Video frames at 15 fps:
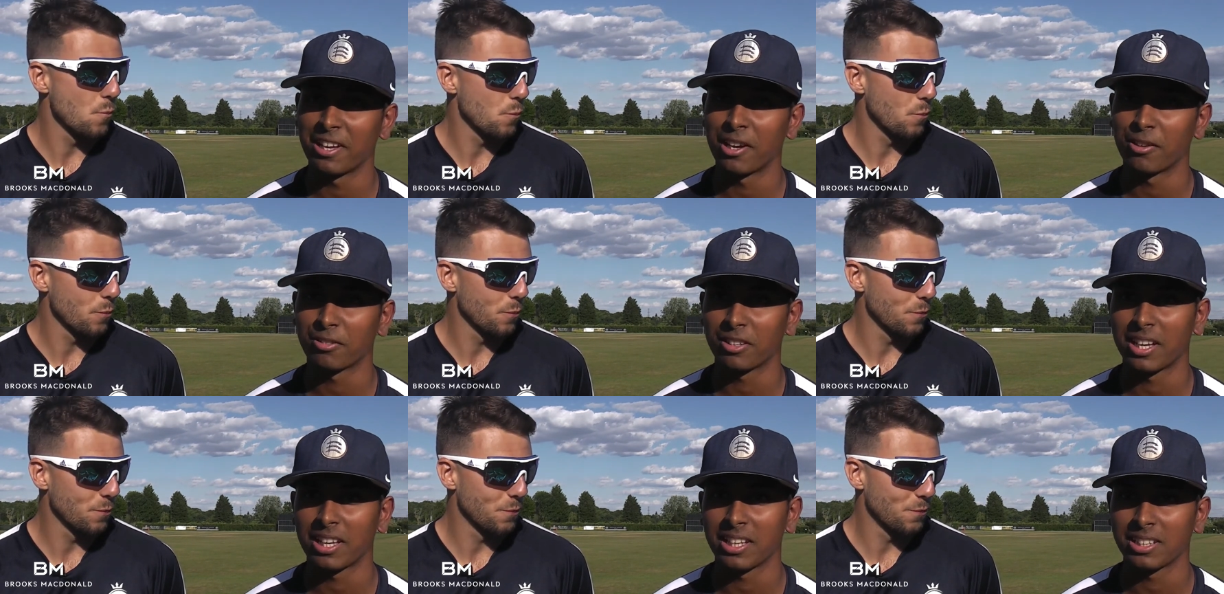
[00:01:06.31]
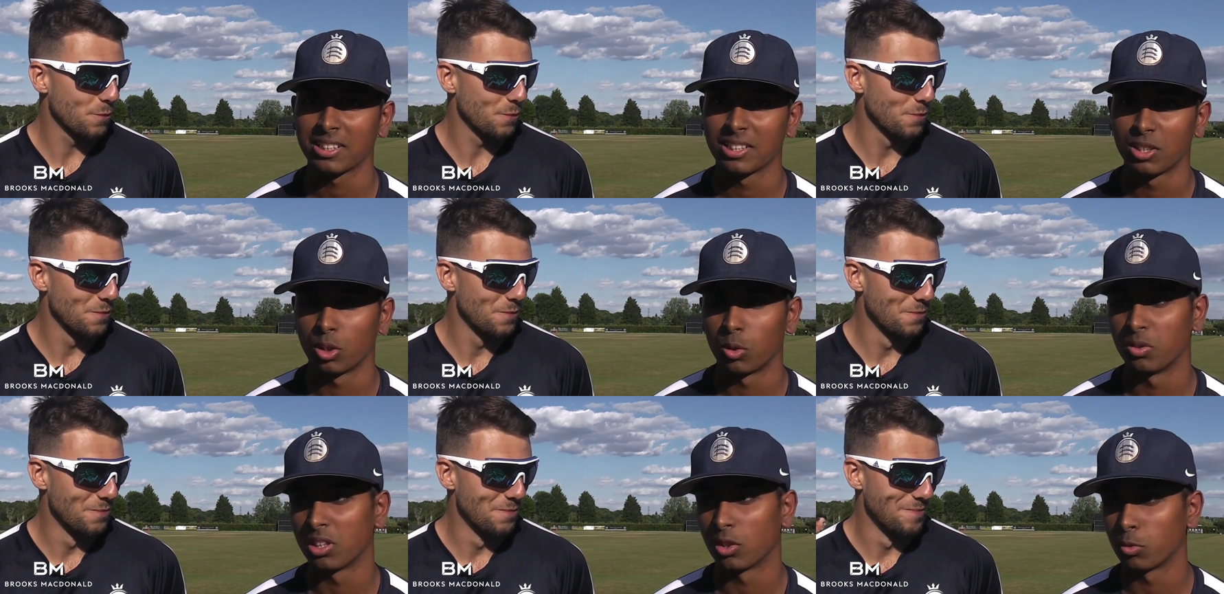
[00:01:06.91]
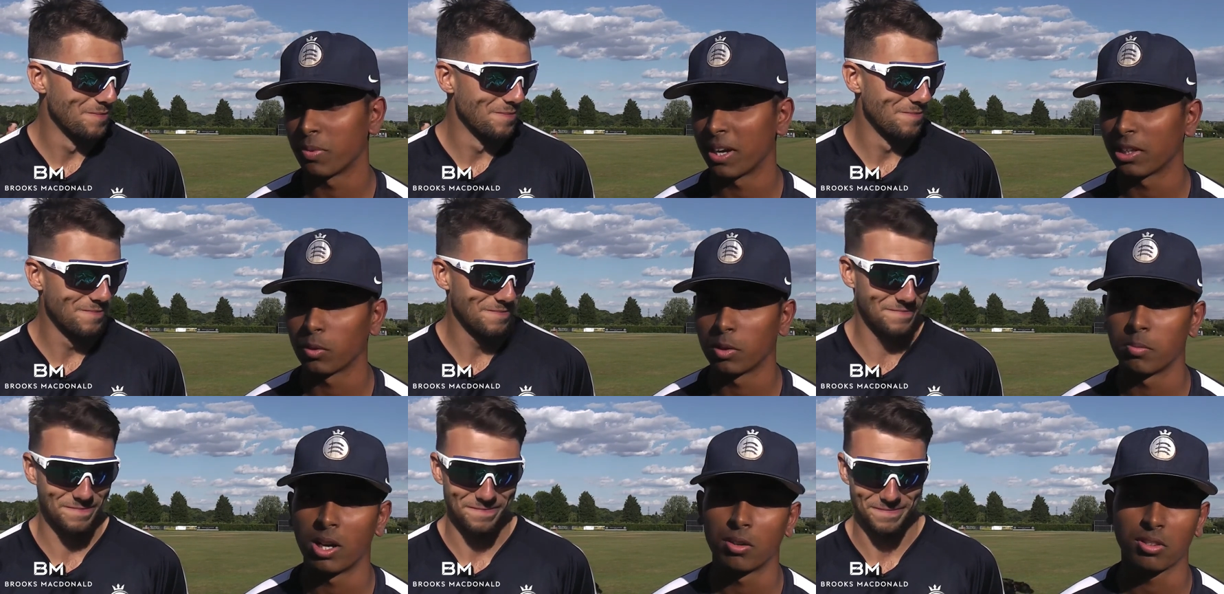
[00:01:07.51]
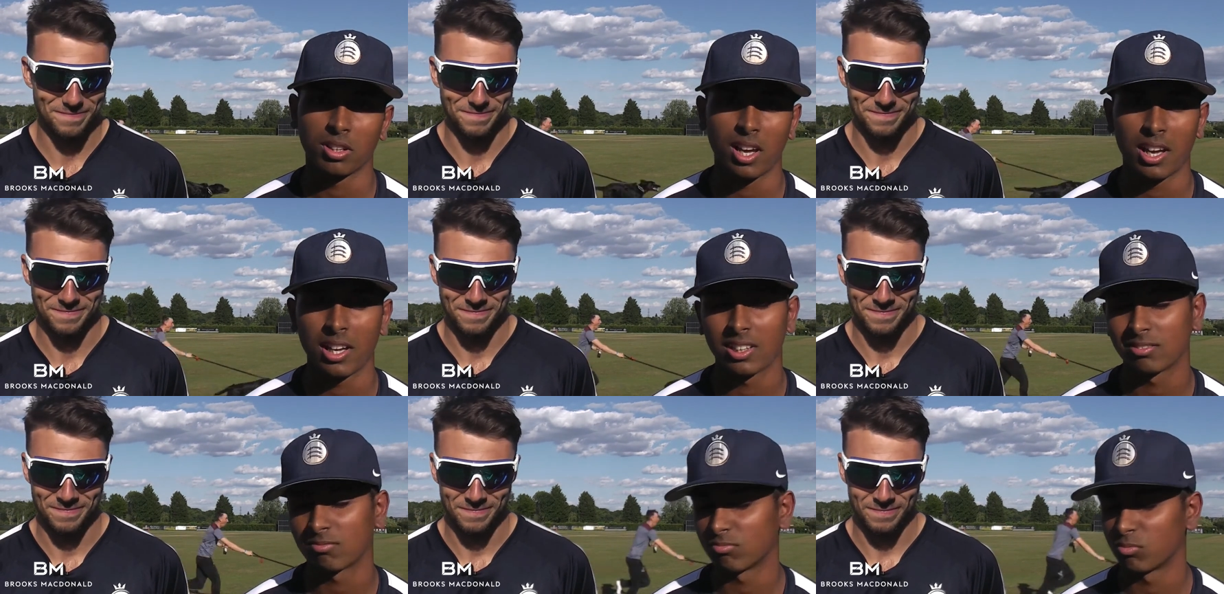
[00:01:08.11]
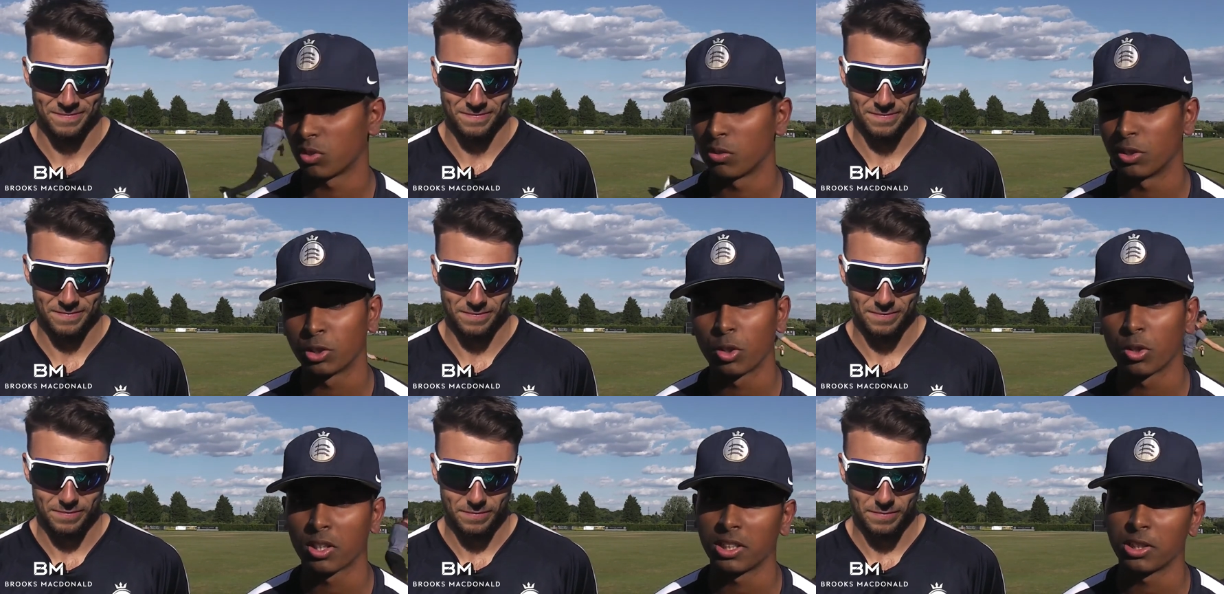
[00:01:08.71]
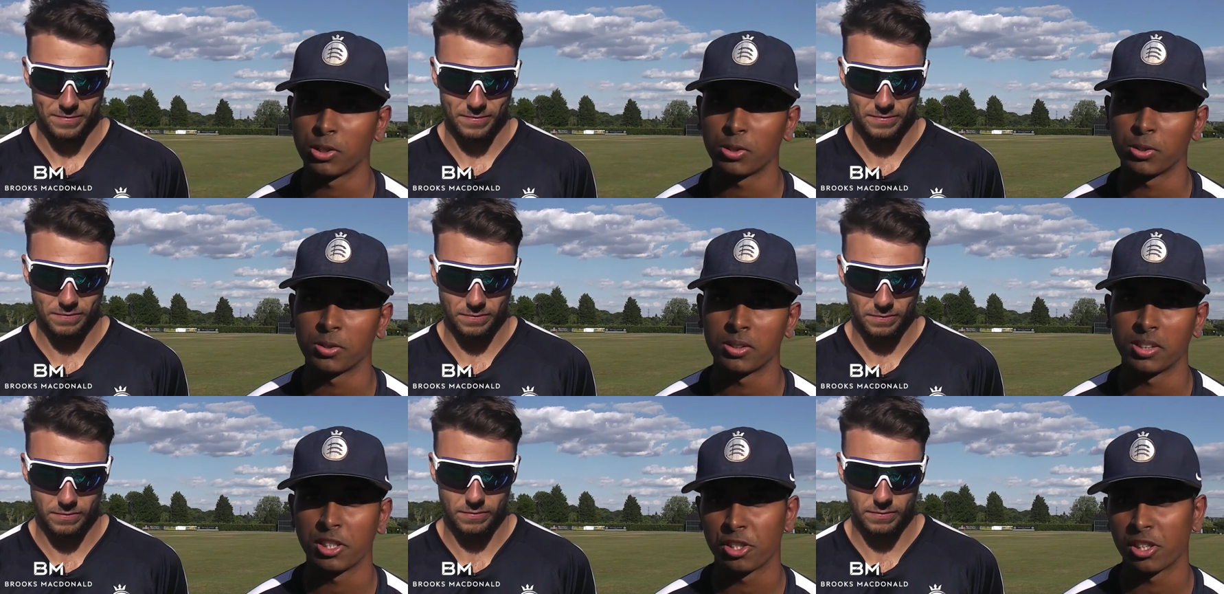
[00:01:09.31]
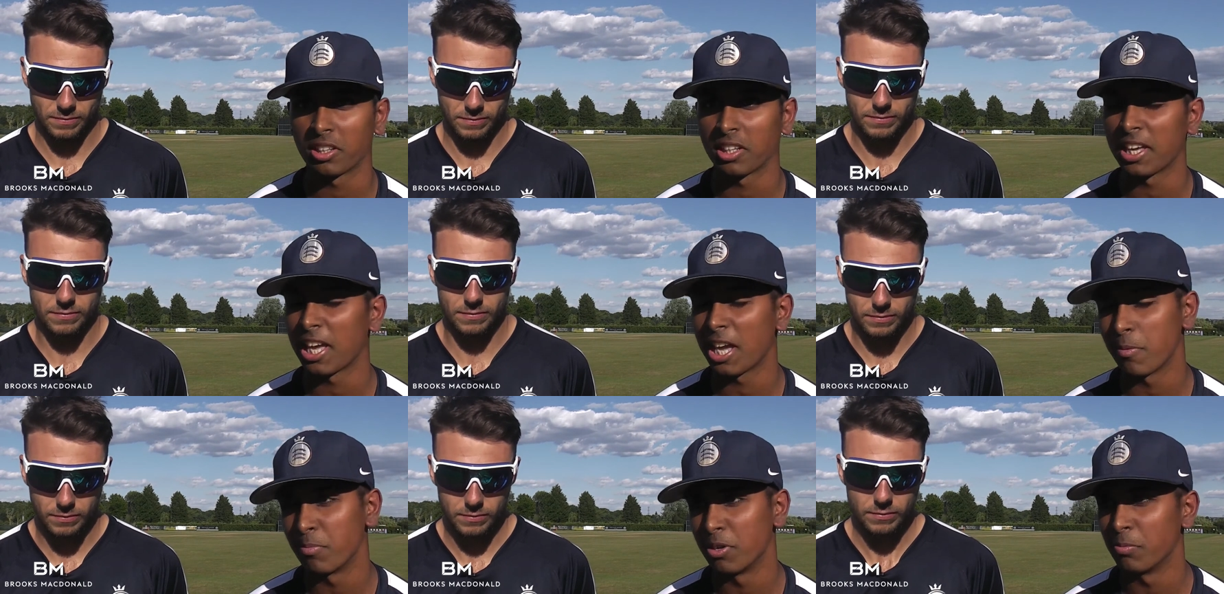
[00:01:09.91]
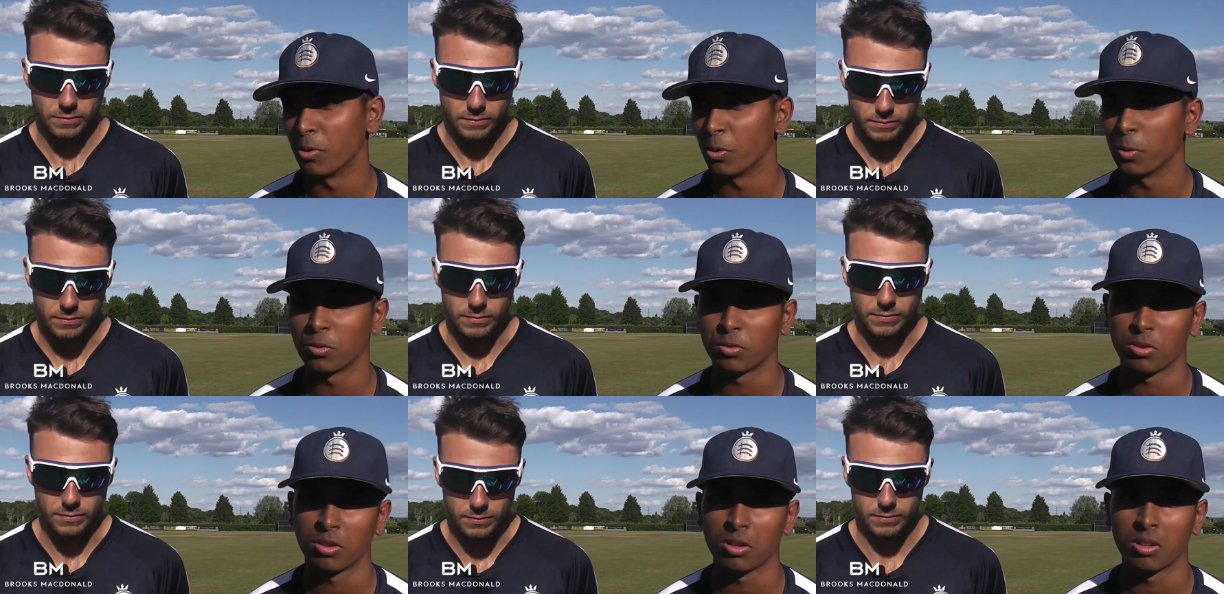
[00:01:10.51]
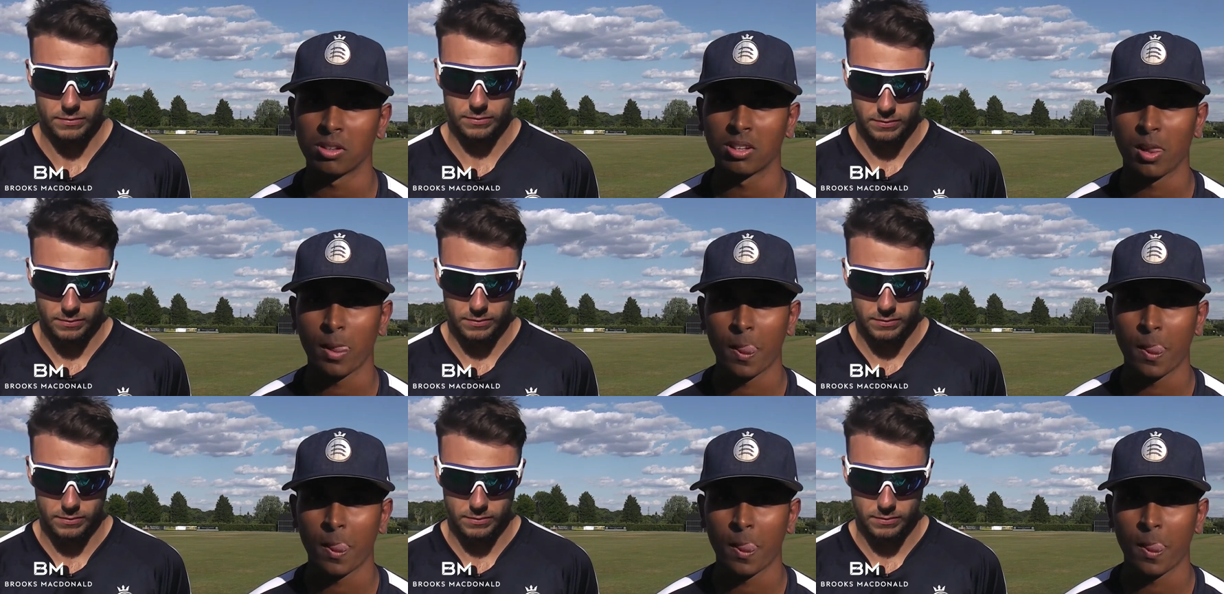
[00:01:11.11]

Speaker 1: I was like, obviously I was batting with Barbs, so like we were talking to each other every ball, so